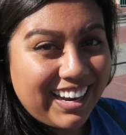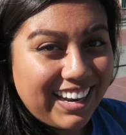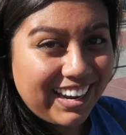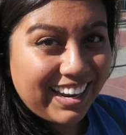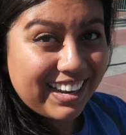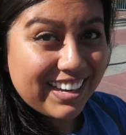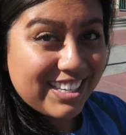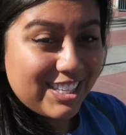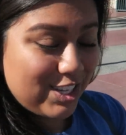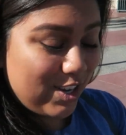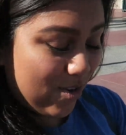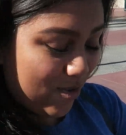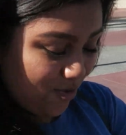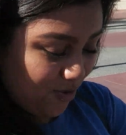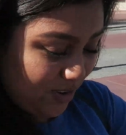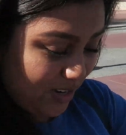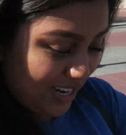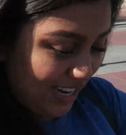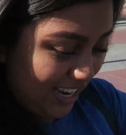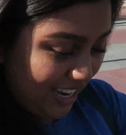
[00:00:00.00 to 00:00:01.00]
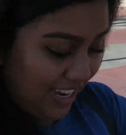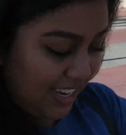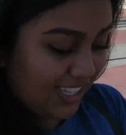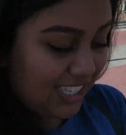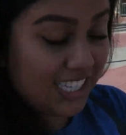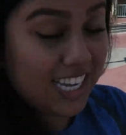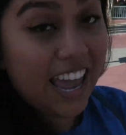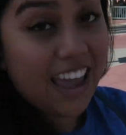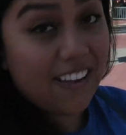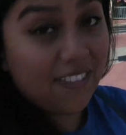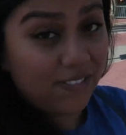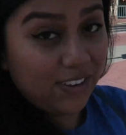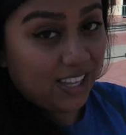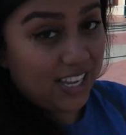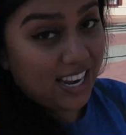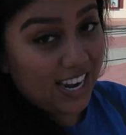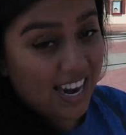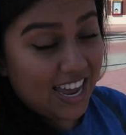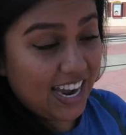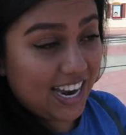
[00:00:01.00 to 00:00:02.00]
it is only
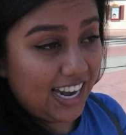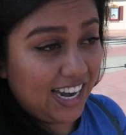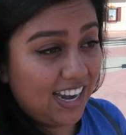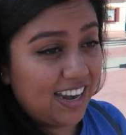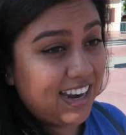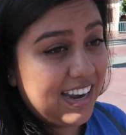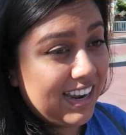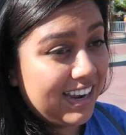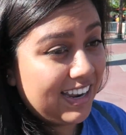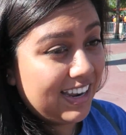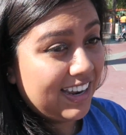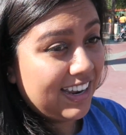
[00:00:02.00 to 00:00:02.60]
10.59